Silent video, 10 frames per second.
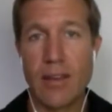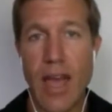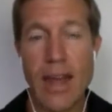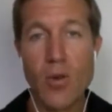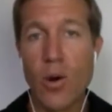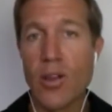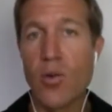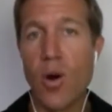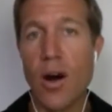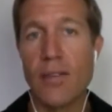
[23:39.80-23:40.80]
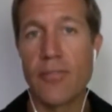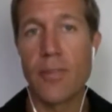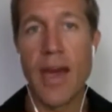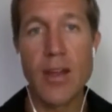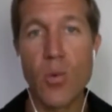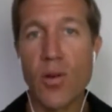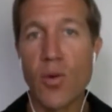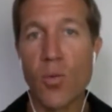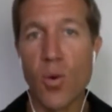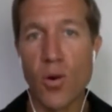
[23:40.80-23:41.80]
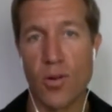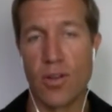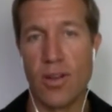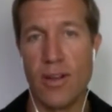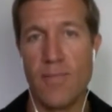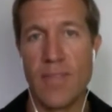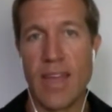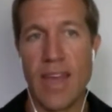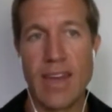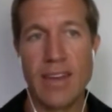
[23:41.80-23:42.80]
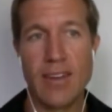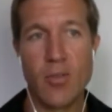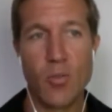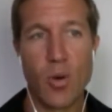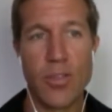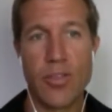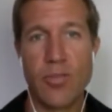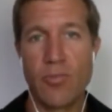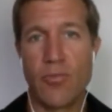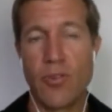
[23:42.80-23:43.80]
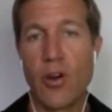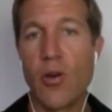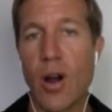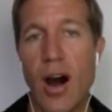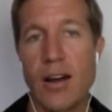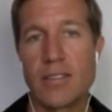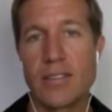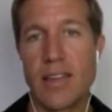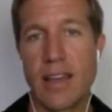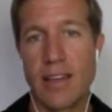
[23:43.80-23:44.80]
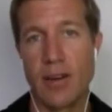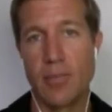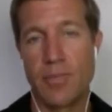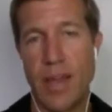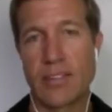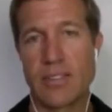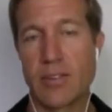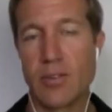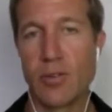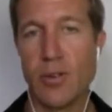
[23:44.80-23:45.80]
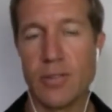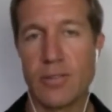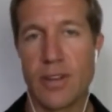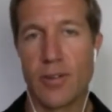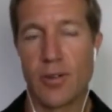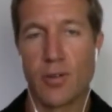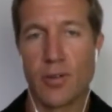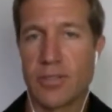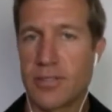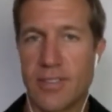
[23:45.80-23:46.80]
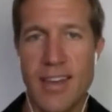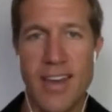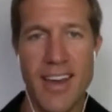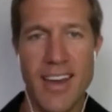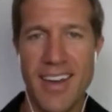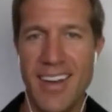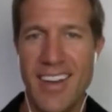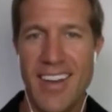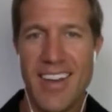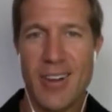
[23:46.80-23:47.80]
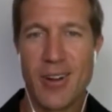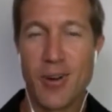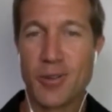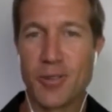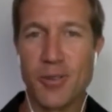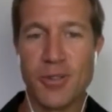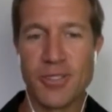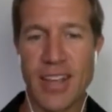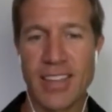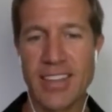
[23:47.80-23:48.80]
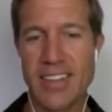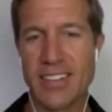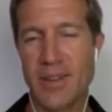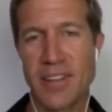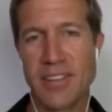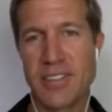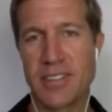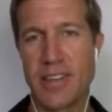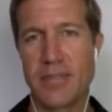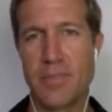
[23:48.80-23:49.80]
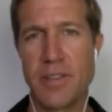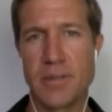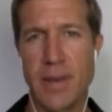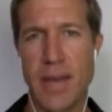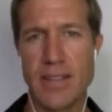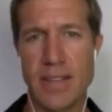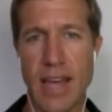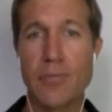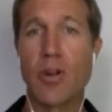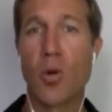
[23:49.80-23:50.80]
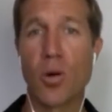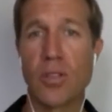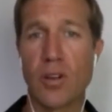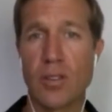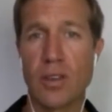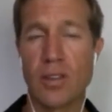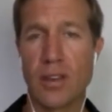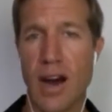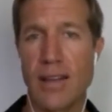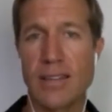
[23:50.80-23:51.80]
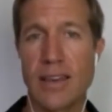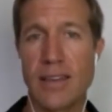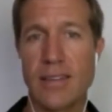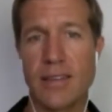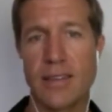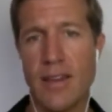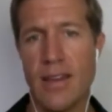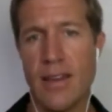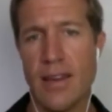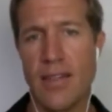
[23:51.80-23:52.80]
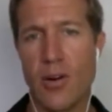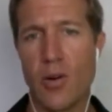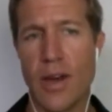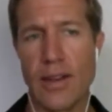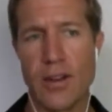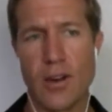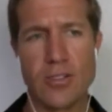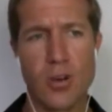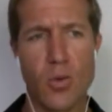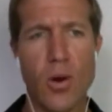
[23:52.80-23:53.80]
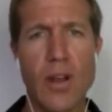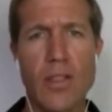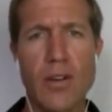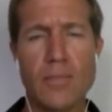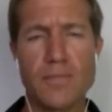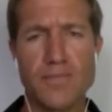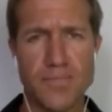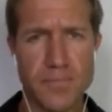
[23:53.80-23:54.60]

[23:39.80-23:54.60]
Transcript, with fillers: anywhere you want, from anywhere in the world, and for no cost, thanks to Google and Google's Google's tools like this. It's just it's amazing, and record the content and the whole 9 yards. So what other